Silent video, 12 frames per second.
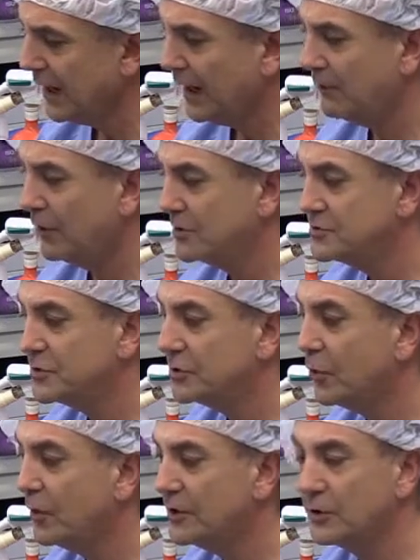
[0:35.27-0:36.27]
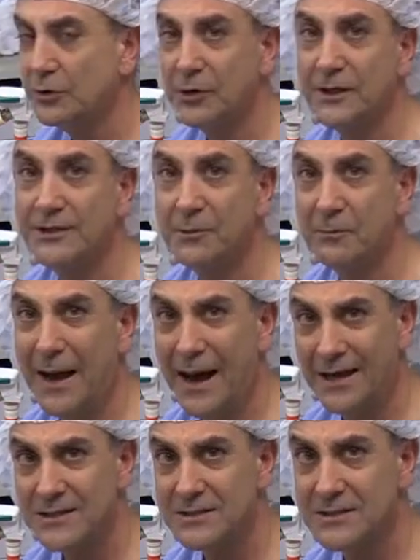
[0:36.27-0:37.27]
I'm also going to look at the
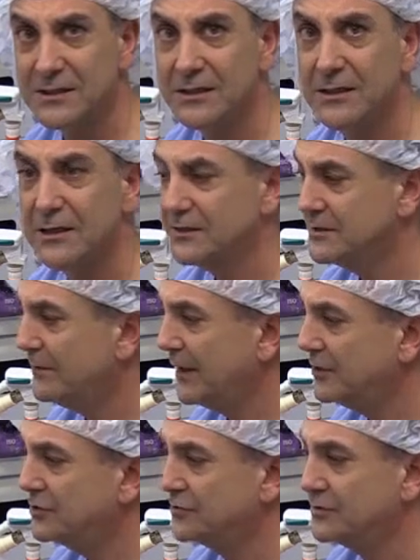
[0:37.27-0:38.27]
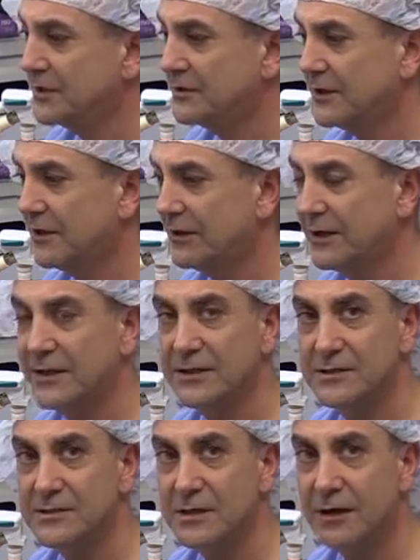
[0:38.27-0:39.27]
mask to make sure that there
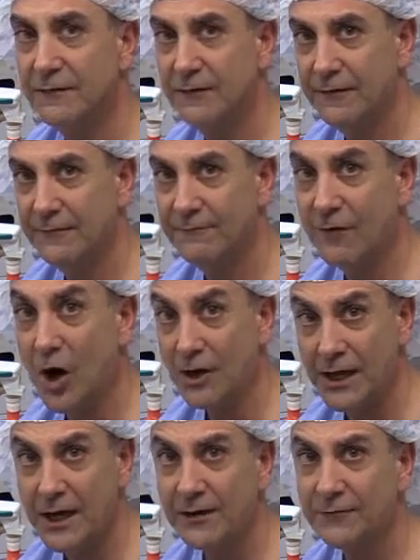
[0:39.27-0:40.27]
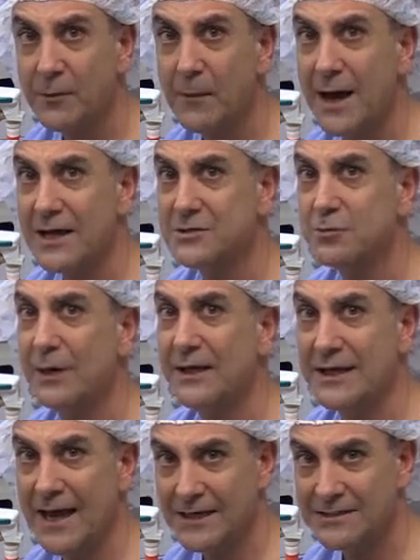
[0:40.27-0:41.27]
is fogging of the mask when
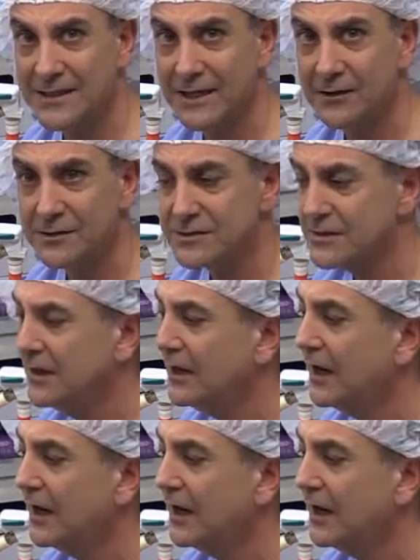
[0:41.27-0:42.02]
he exhales,